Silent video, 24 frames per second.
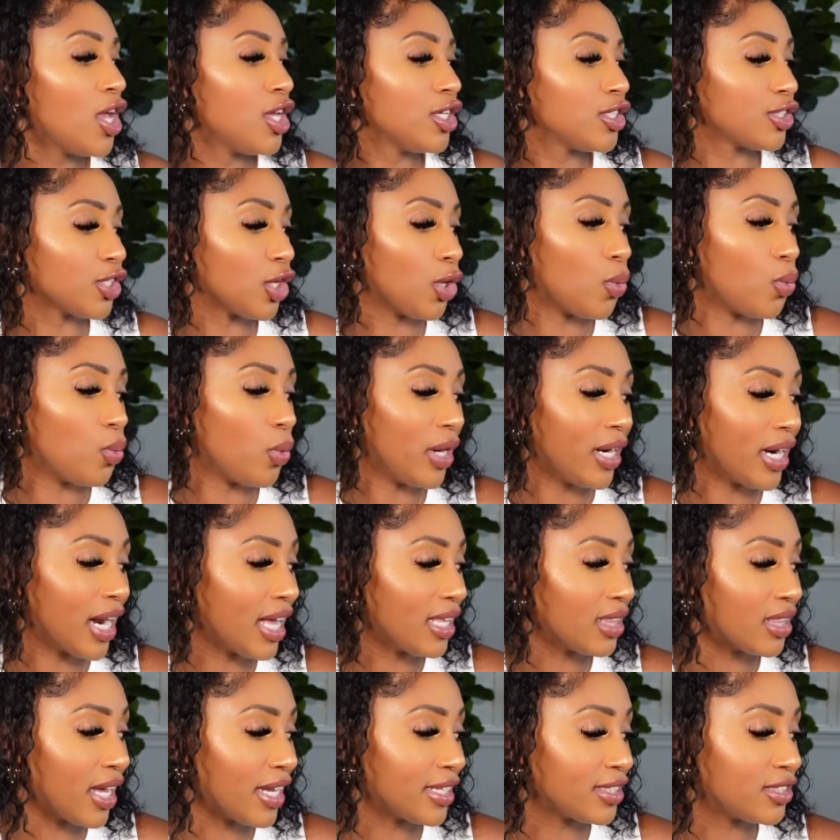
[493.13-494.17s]
So what
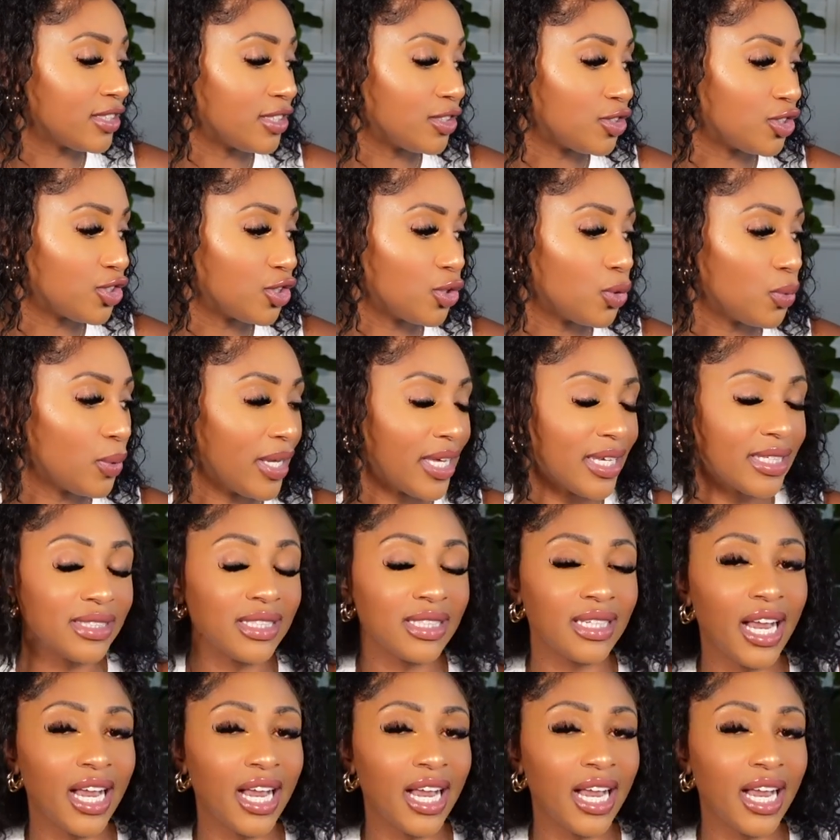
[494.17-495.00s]
I like to do is,